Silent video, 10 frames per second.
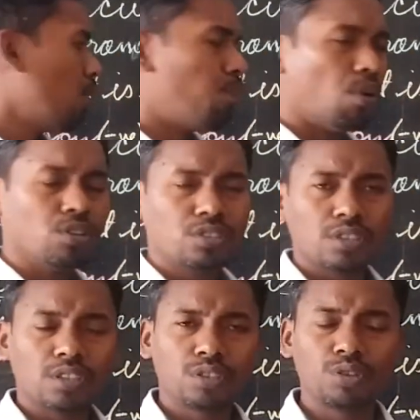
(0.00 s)

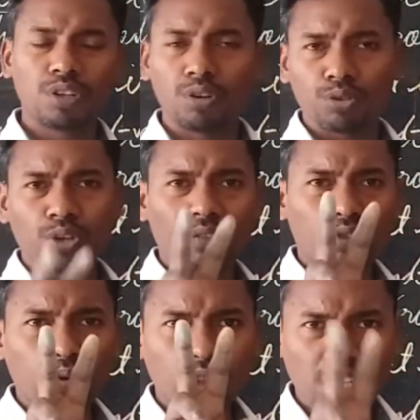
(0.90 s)
positive, you have
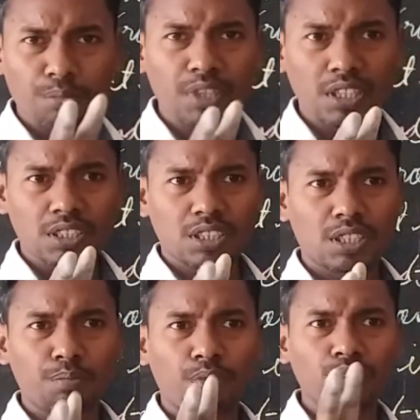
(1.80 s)
two terminals, the
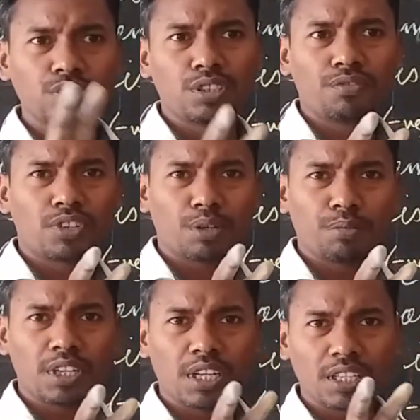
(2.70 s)
positive
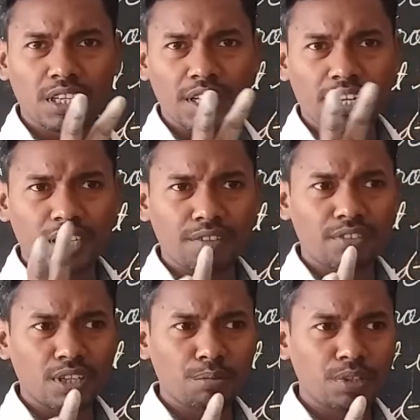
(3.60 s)
terminal and the negative
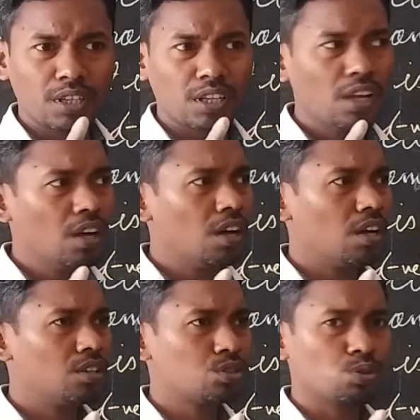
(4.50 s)
terminal.
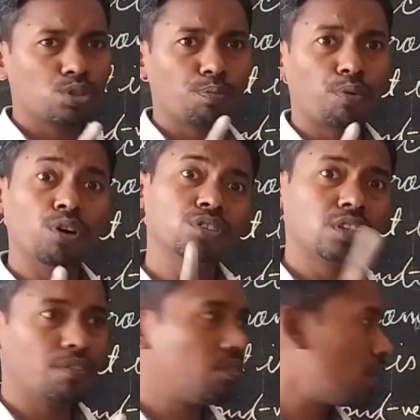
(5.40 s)
So the
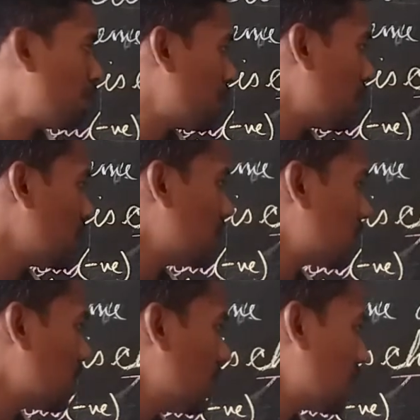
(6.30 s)
positive terminal
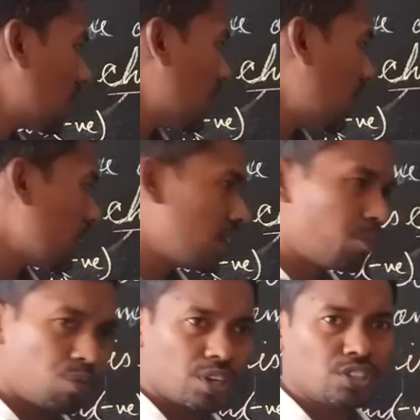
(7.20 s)
is the higher
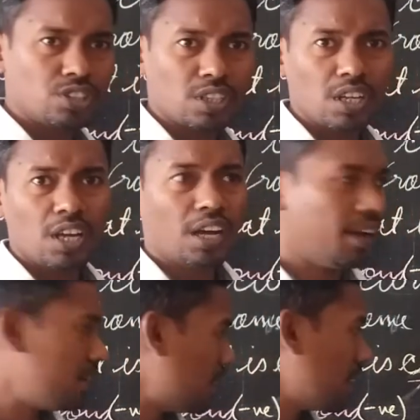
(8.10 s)
potential
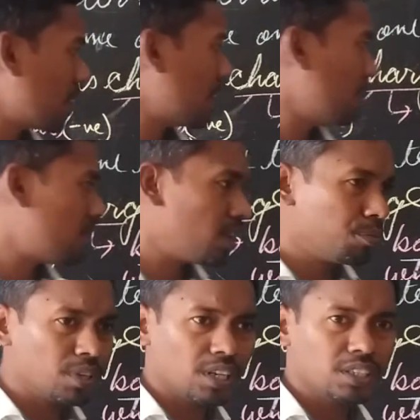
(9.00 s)
and the negative
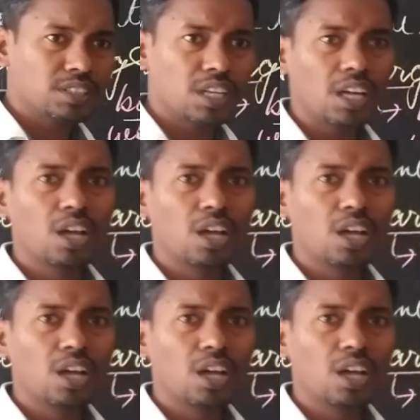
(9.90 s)
terminal is the